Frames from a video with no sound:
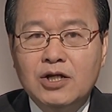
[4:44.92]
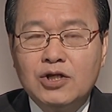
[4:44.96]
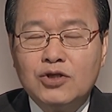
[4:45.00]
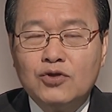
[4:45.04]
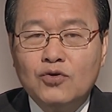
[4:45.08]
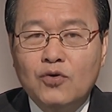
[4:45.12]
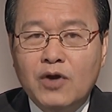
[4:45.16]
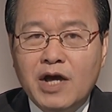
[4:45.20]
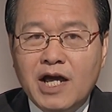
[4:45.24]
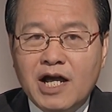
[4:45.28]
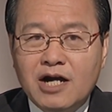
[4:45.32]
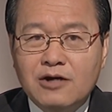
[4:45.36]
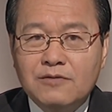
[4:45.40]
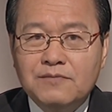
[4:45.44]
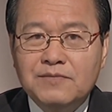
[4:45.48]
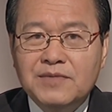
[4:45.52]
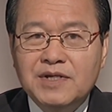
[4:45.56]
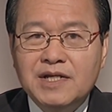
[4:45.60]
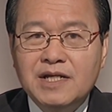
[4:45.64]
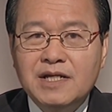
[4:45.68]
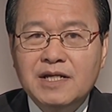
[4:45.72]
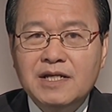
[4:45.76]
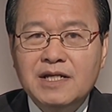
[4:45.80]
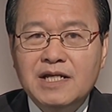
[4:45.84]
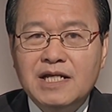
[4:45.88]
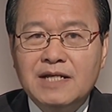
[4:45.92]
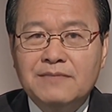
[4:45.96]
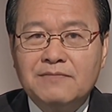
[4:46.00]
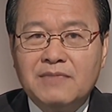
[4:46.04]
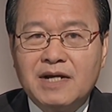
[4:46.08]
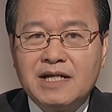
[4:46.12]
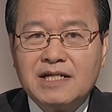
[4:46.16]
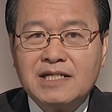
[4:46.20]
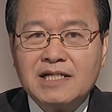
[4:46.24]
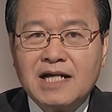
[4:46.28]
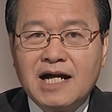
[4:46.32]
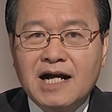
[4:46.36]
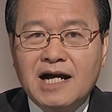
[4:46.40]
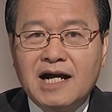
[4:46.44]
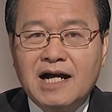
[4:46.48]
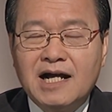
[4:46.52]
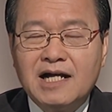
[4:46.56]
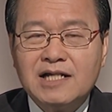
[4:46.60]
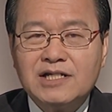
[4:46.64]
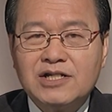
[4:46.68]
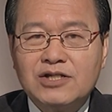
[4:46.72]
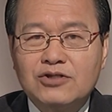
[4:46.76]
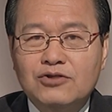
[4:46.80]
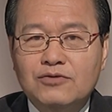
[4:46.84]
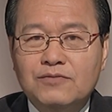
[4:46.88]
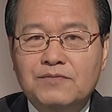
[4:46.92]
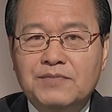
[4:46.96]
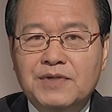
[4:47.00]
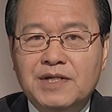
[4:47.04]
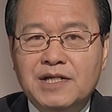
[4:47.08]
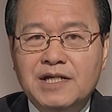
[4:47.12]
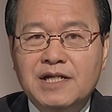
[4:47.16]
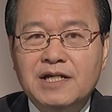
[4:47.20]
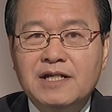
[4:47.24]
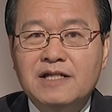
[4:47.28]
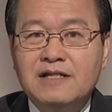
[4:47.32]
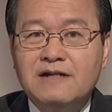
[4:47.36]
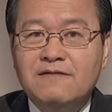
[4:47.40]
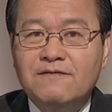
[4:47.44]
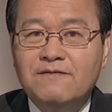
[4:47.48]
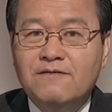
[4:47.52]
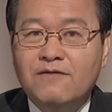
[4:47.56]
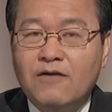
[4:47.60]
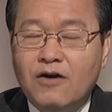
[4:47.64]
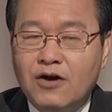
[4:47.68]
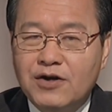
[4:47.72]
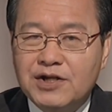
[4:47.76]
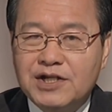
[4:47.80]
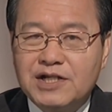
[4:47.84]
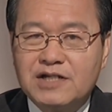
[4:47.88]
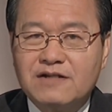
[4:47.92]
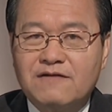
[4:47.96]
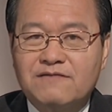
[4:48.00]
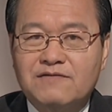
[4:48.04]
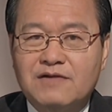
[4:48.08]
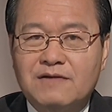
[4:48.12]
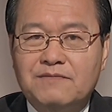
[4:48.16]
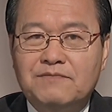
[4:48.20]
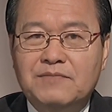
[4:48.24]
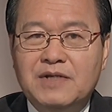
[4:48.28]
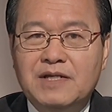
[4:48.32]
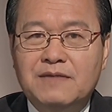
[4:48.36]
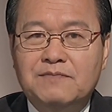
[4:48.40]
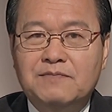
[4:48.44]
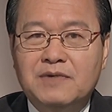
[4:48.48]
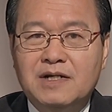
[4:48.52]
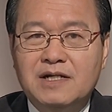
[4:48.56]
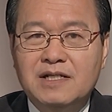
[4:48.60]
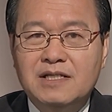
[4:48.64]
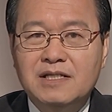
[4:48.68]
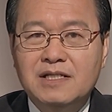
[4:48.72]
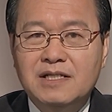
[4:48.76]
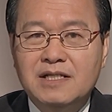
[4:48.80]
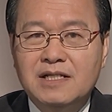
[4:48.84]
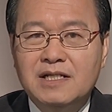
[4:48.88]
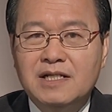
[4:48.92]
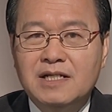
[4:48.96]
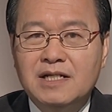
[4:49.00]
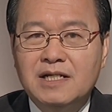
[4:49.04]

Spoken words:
To help me in my task to be the voice of the people,